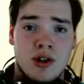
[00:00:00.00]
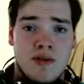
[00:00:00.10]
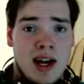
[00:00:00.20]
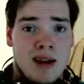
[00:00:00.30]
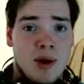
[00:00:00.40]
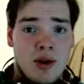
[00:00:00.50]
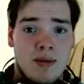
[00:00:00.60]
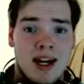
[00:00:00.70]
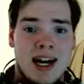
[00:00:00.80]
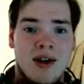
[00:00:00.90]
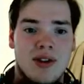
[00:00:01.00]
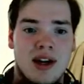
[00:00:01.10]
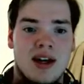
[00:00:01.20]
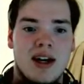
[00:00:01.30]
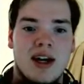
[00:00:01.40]
of any Pokemon out
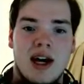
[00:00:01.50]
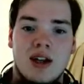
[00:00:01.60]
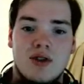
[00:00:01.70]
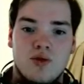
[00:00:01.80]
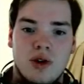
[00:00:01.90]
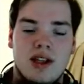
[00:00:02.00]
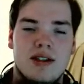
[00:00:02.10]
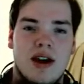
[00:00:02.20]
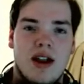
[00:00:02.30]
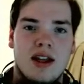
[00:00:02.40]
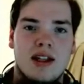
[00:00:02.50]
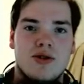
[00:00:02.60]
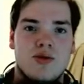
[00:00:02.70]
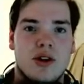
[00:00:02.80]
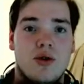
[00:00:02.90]
there. It's really solid. It's a
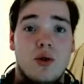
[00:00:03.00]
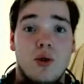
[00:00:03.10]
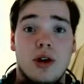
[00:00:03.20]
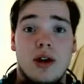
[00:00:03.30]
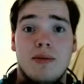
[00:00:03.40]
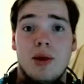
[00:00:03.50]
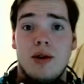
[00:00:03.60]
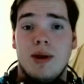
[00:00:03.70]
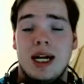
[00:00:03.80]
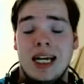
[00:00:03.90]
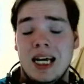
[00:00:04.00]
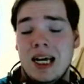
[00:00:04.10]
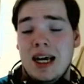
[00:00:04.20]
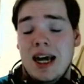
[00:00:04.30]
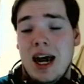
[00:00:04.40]
really cool looking Pokemon,
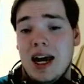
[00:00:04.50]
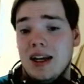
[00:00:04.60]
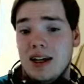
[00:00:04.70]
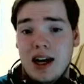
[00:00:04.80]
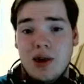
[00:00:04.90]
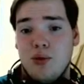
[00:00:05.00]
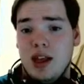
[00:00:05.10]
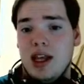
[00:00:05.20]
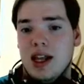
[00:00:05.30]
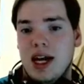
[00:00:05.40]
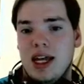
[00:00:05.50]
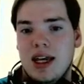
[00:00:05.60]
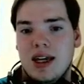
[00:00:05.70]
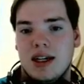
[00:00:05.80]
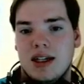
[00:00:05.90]
and I really like
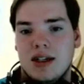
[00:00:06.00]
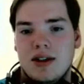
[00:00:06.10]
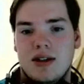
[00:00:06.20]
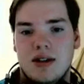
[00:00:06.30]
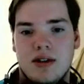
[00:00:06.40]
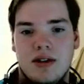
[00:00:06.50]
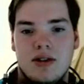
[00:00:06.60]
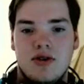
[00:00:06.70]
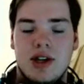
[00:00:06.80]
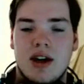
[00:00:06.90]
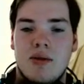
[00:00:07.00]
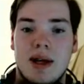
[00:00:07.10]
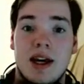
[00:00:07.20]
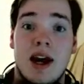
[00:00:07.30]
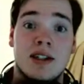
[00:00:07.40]
Trico
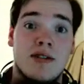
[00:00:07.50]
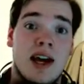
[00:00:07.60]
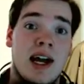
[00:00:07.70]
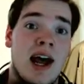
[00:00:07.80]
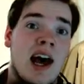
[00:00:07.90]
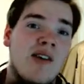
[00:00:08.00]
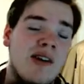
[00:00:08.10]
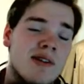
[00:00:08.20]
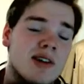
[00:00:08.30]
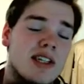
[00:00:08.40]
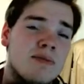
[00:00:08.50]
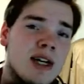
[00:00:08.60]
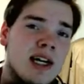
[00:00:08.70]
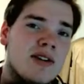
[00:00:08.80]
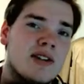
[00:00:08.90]
because of that. However,
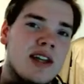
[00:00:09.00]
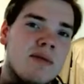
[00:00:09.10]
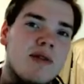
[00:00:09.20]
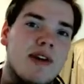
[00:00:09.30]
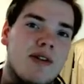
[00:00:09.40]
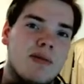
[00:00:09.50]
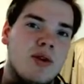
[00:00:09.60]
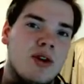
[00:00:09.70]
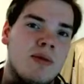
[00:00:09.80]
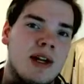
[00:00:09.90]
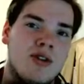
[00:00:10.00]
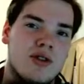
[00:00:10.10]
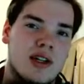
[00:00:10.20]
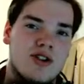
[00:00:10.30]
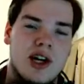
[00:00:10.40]
Sceptile is not my favorite Pokemon. It looks
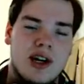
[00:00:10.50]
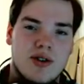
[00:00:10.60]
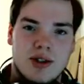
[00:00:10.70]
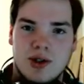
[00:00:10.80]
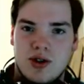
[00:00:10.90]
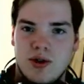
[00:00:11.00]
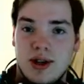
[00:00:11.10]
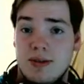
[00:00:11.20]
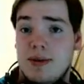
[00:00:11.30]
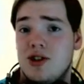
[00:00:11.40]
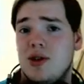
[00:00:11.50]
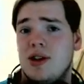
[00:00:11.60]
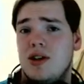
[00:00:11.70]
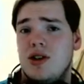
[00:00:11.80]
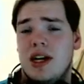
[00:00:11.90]
like a giant Christmas tree, especially when
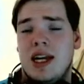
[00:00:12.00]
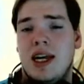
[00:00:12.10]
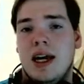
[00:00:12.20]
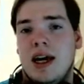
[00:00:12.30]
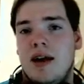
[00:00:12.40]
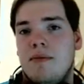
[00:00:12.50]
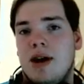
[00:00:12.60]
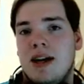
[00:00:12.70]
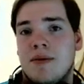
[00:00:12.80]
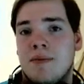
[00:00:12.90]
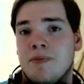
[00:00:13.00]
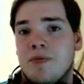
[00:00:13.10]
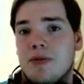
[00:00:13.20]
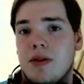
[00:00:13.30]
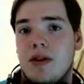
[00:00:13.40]
it's shiny. But,
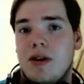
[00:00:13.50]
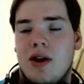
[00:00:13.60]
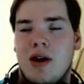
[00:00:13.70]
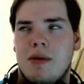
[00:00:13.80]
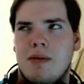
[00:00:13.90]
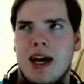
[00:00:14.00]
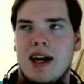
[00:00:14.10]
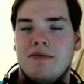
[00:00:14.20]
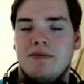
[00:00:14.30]
or I mean Mega.